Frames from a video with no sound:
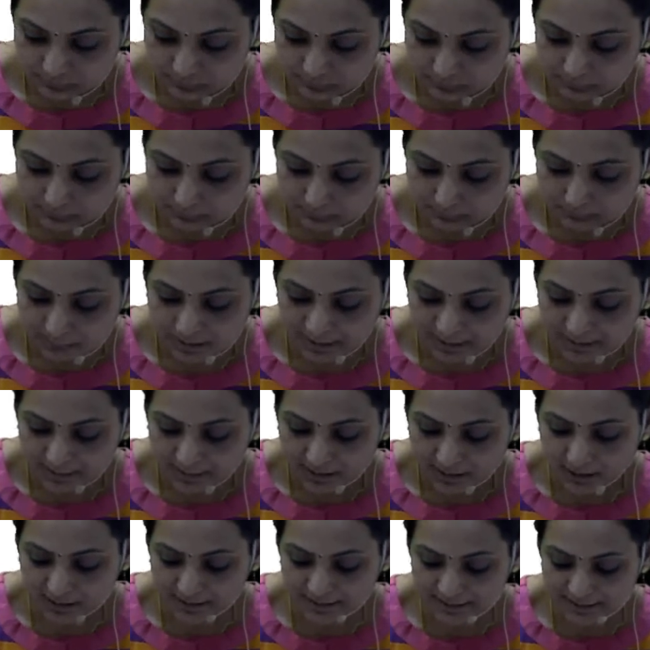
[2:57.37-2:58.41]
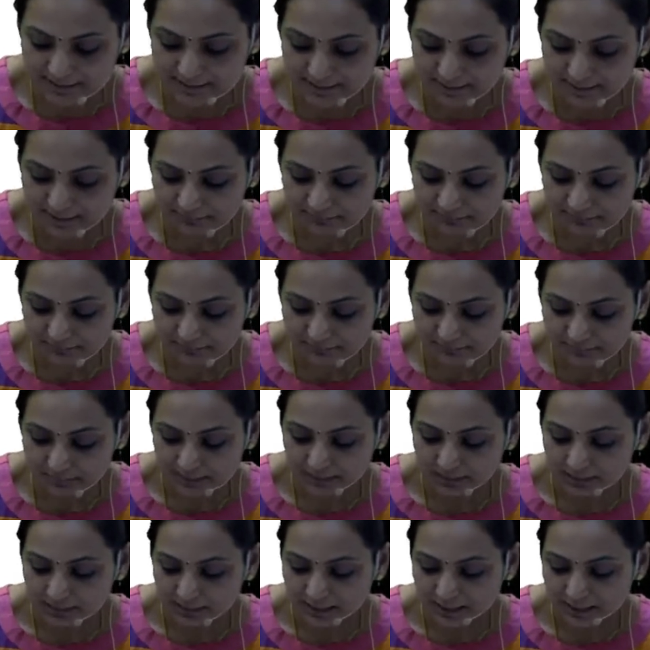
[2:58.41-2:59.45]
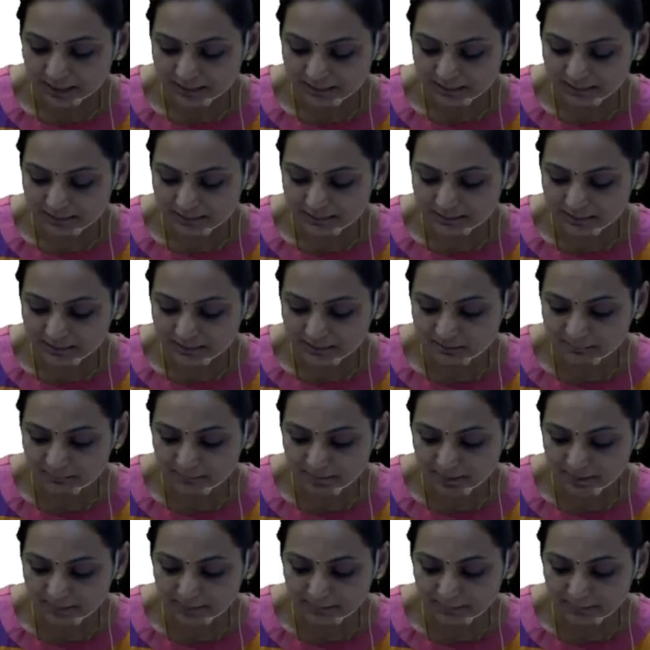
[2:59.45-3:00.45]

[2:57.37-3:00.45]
my ICF and this is my